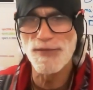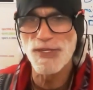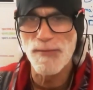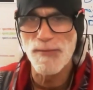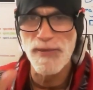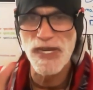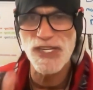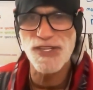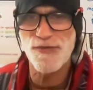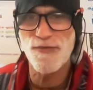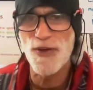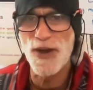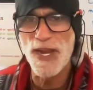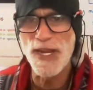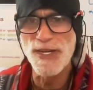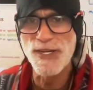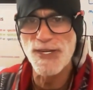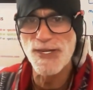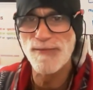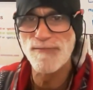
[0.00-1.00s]
is your best
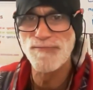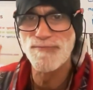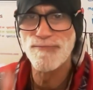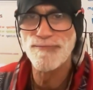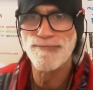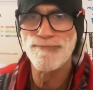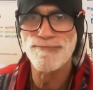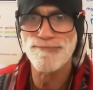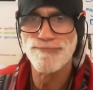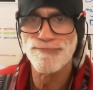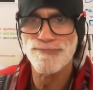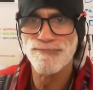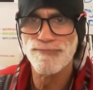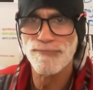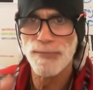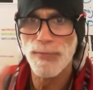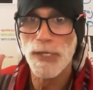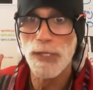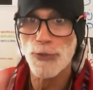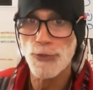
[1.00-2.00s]
friend.
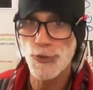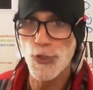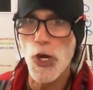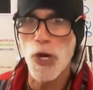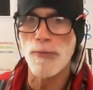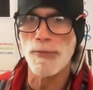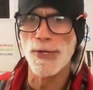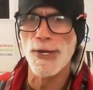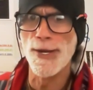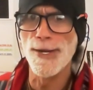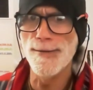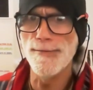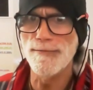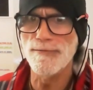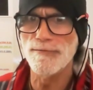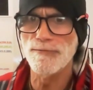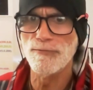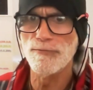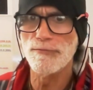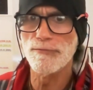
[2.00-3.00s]
Dominant,
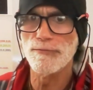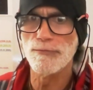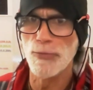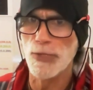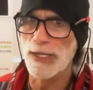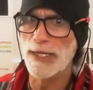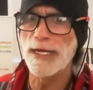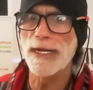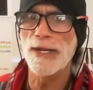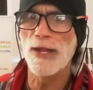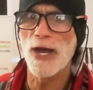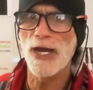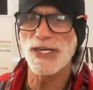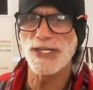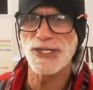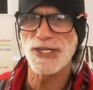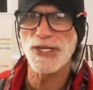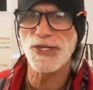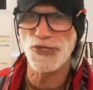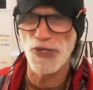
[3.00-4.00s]
well, he
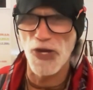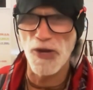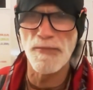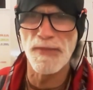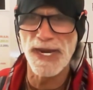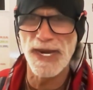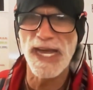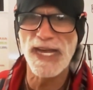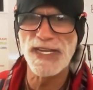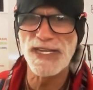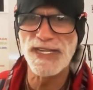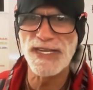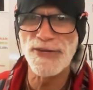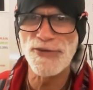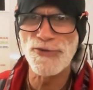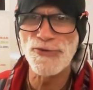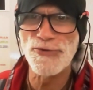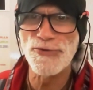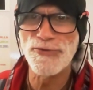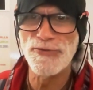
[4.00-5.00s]
likes to dominate
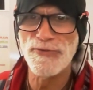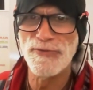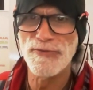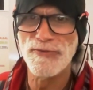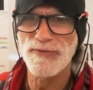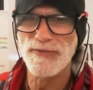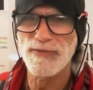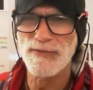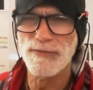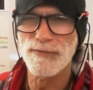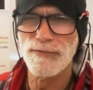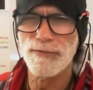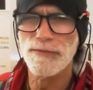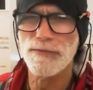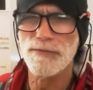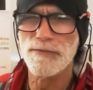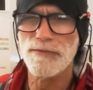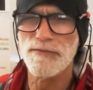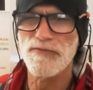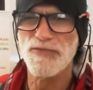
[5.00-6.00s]
you.
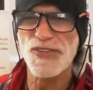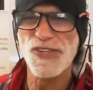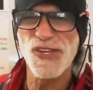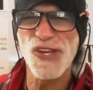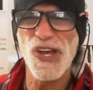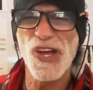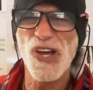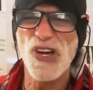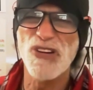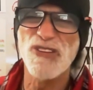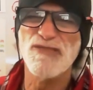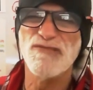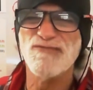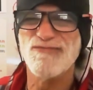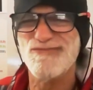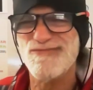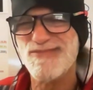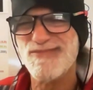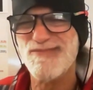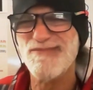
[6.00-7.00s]
So,
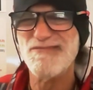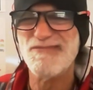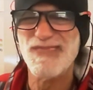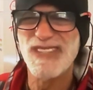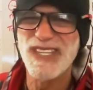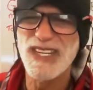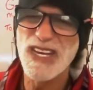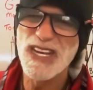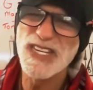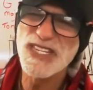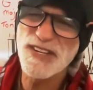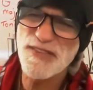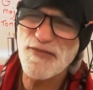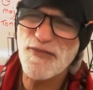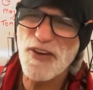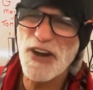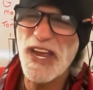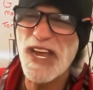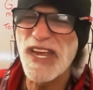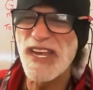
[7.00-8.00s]
he's a
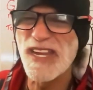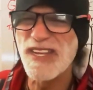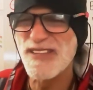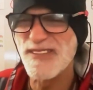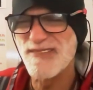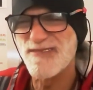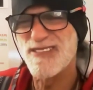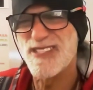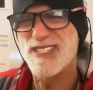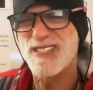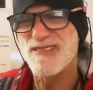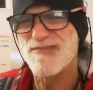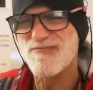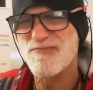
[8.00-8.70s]
friend,